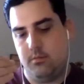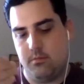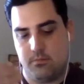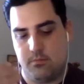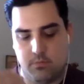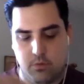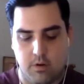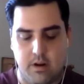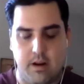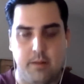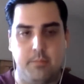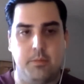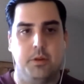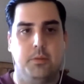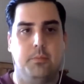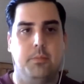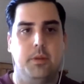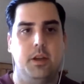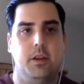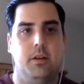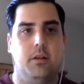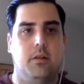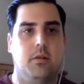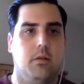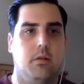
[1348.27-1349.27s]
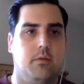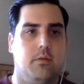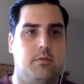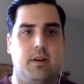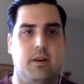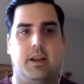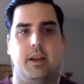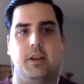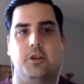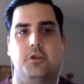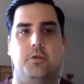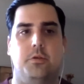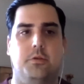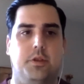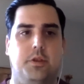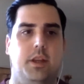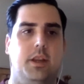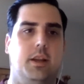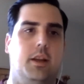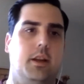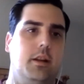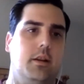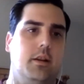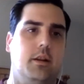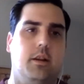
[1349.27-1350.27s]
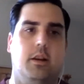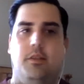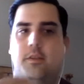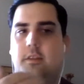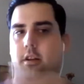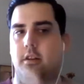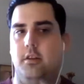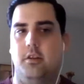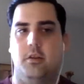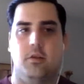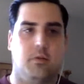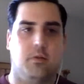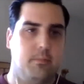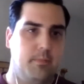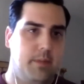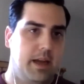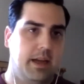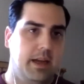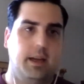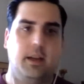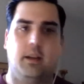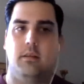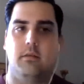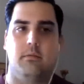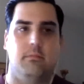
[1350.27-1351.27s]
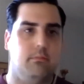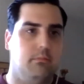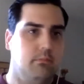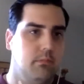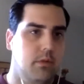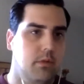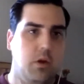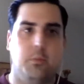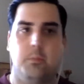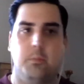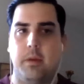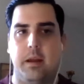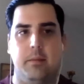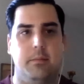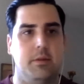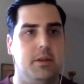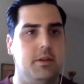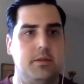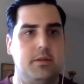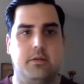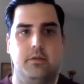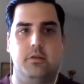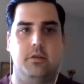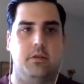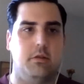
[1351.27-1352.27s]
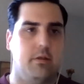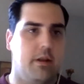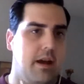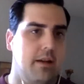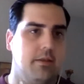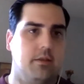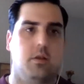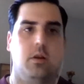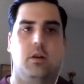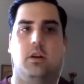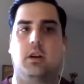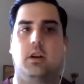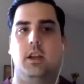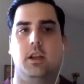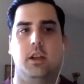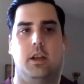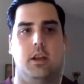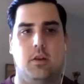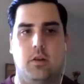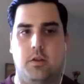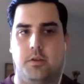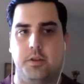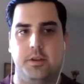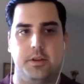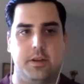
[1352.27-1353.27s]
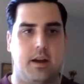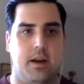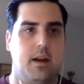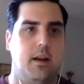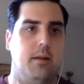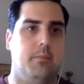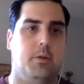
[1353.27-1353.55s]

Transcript: we're able to meet your financial need, and then you're making loan payments. You're not logging in all the time.